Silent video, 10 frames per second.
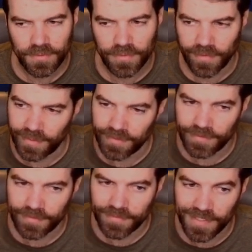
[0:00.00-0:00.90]
Alright,
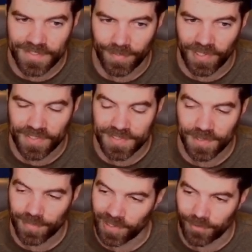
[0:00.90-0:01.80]
that's the boss.
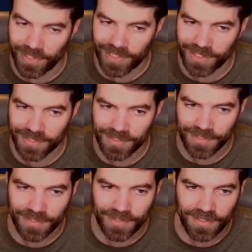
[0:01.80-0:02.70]
Pretty quick.
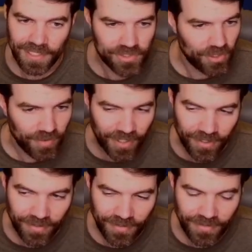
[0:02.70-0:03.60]
I'll show you the
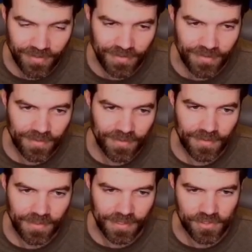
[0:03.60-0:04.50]
gear,
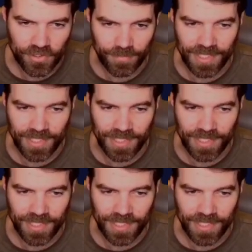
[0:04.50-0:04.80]
and I'll show you my